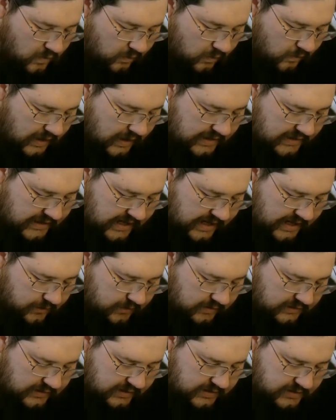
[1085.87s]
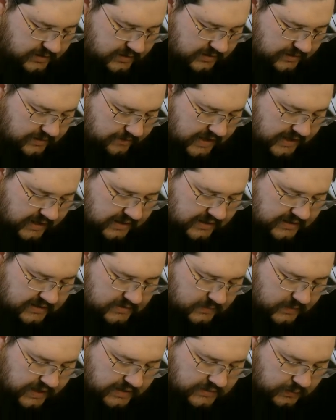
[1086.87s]
One day, while leisurely making
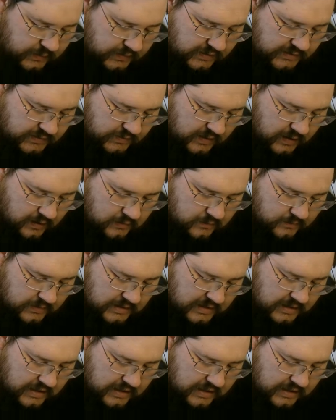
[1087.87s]
his way towards Rome,